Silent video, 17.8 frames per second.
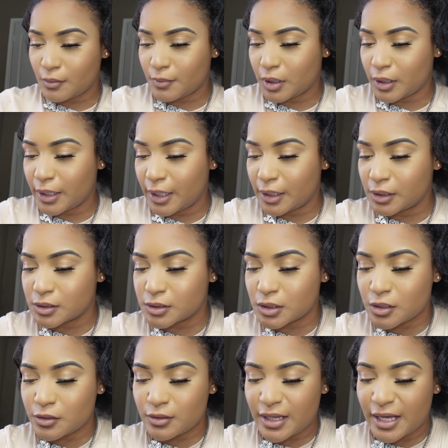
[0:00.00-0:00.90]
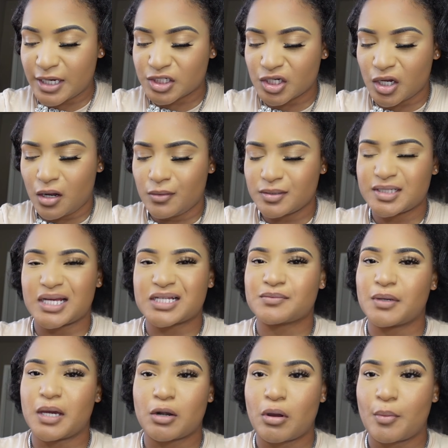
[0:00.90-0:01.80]
I'm going to add this other lash. Y'all always
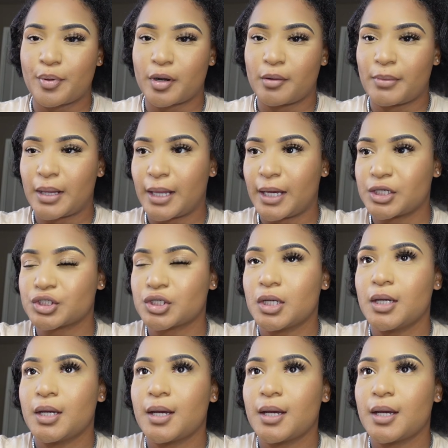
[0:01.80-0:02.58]
ask me, how do I put on my lash?